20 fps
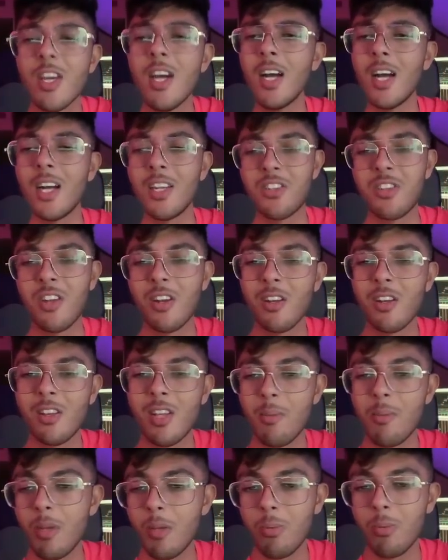and suddenly
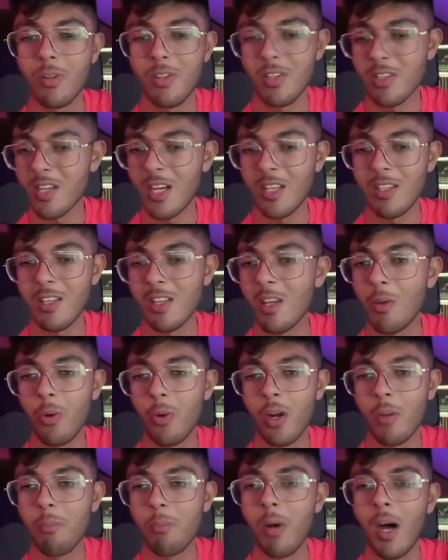people decide that they want
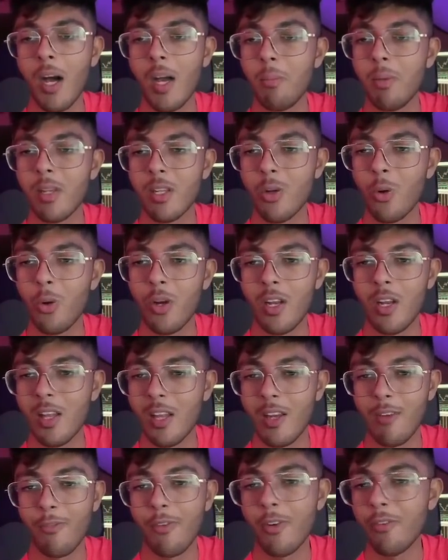to buy Bitcoin at
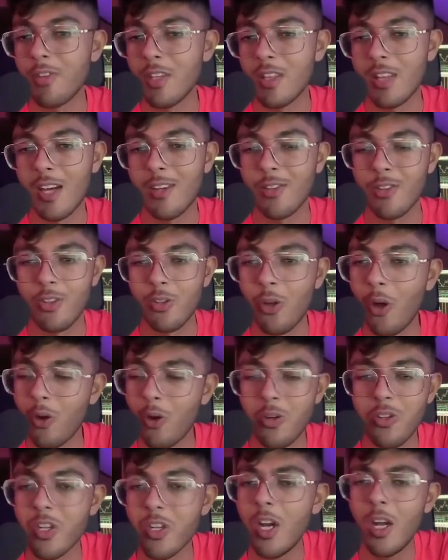like
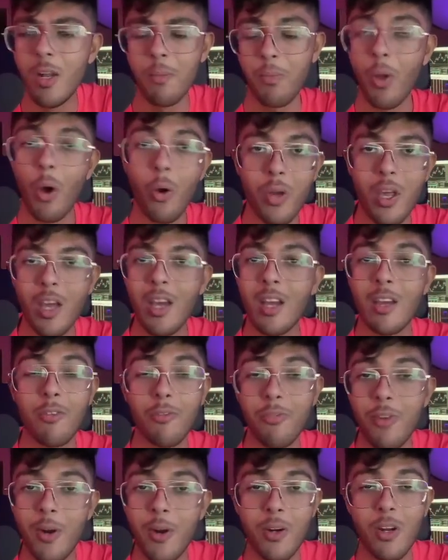$50,000, okay,
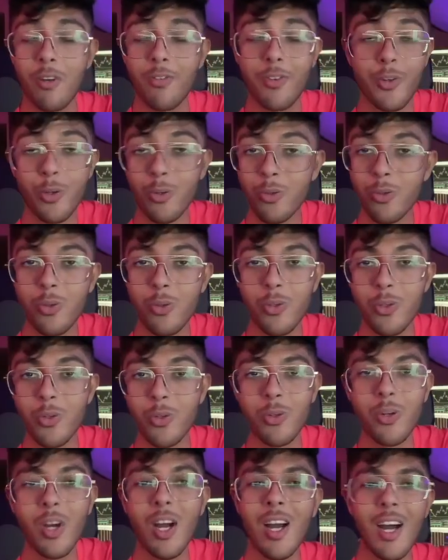fair enough. You do you.